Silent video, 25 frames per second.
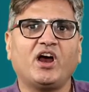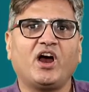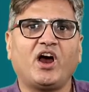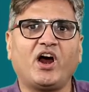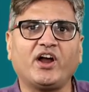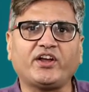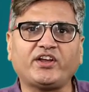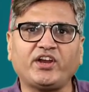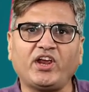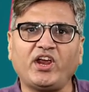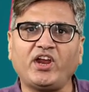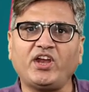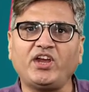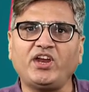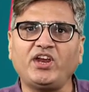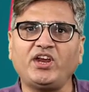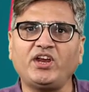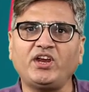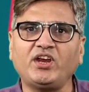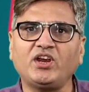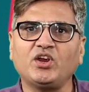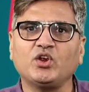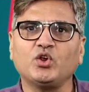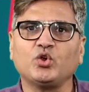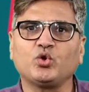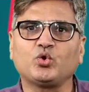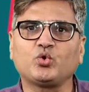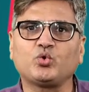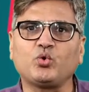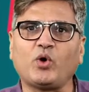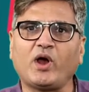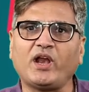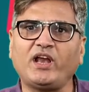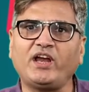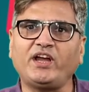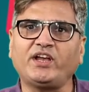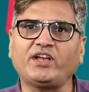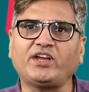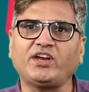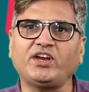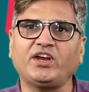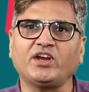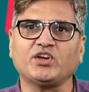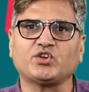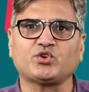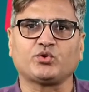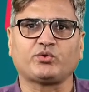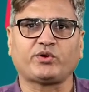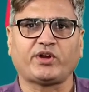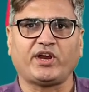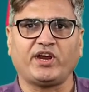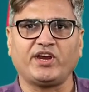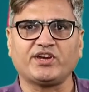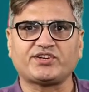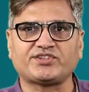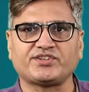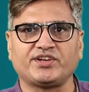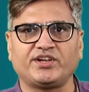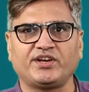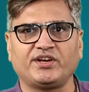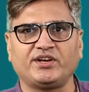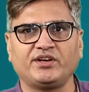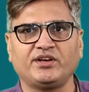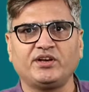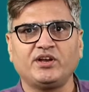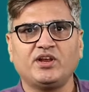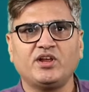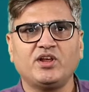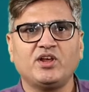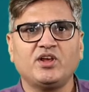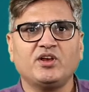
attaining quality education